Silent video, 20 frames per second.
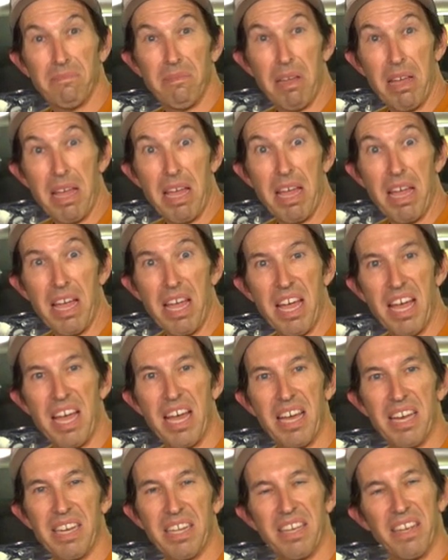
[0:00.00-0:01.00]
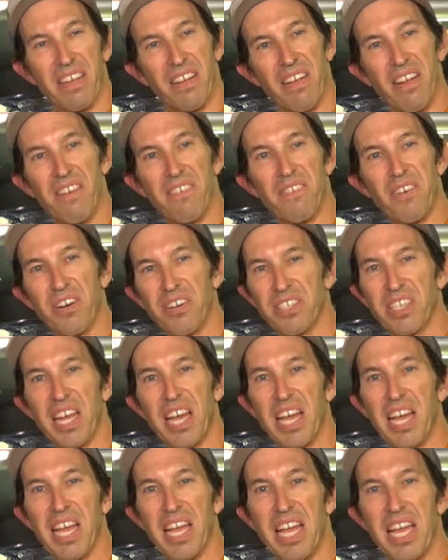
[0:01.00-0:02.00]
And at first
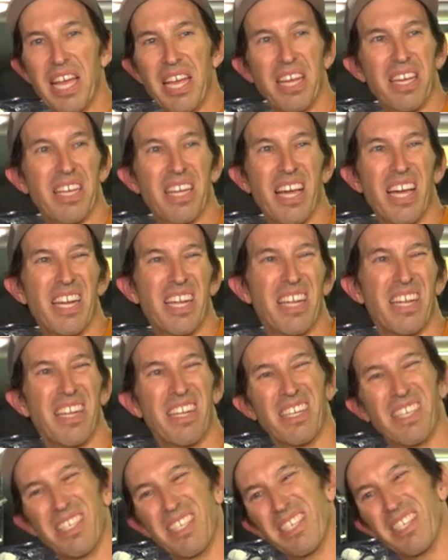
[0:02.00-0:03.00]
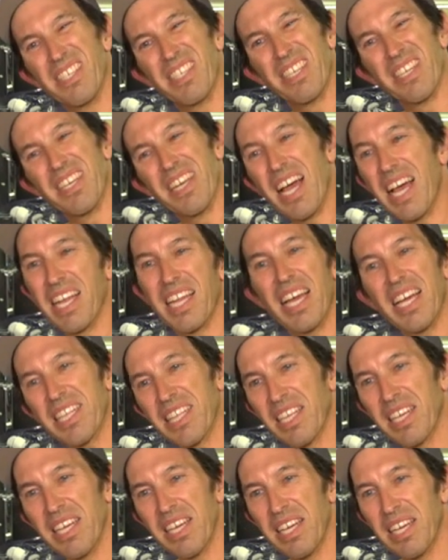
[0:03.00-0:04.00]
I kind of did not
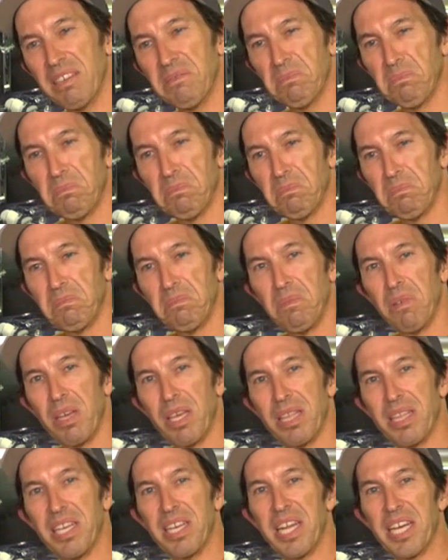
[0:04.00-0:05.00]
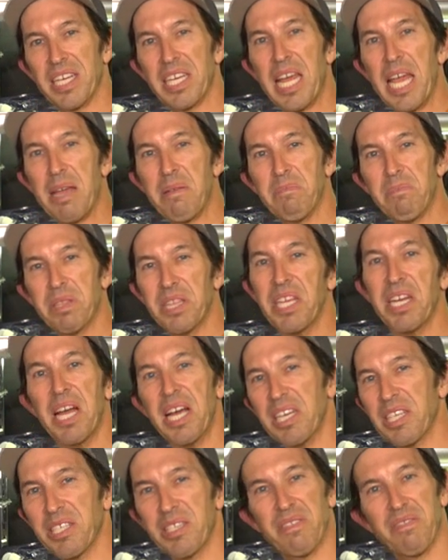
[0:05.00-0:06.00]
like the, the nickname, but then
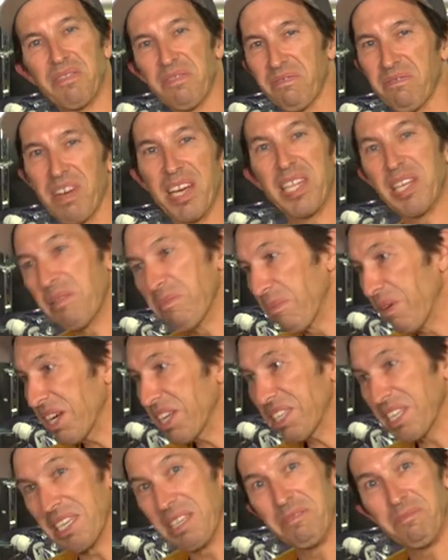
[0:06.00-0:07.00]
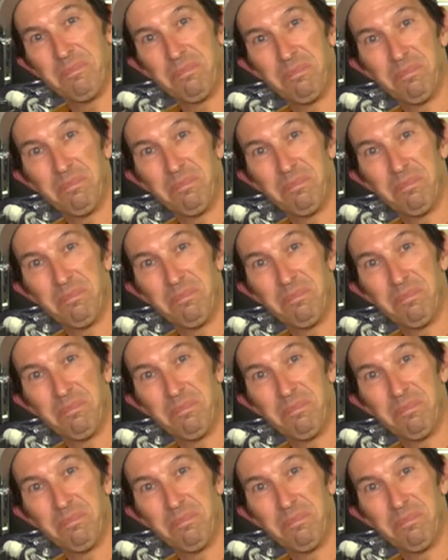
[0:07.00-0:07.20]
I just finally embraced it.